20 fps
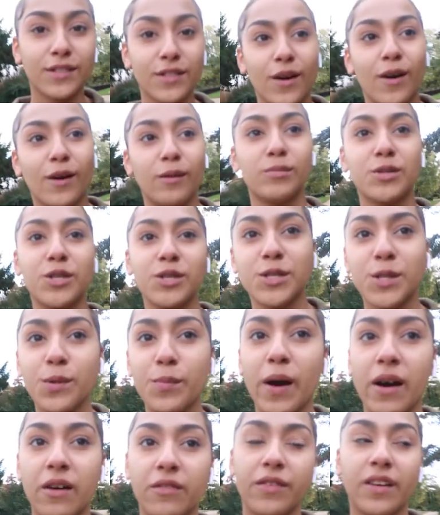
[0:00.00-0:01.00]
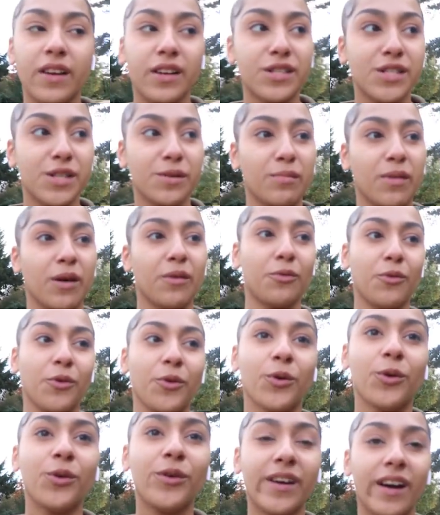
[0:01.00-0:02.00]
so I'm just about finishing my
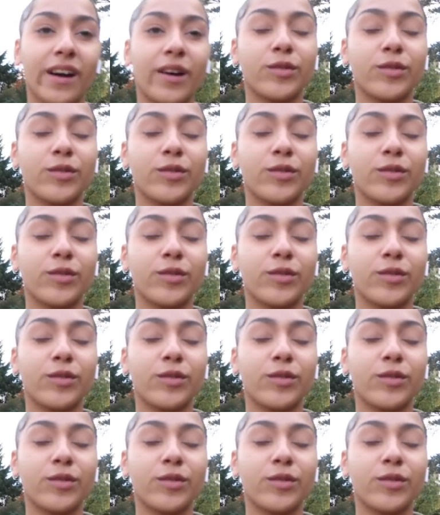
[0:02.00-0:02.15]
walk.